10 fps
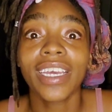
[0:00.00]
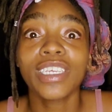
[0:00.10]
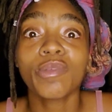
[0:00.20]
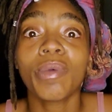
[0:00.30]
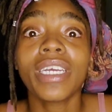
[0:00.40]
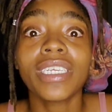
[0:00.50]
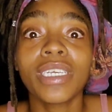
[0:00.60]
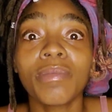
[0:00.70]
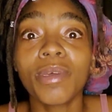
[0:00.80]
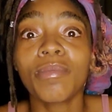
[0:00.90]
especially
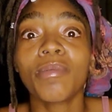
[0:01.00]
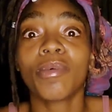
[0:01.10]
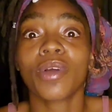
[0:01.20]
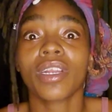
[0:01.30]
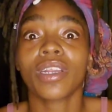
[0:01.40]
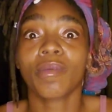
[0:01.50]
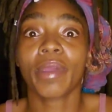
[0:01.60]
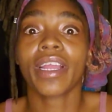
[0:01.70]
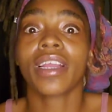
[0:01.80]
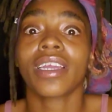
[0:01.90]
people born in America,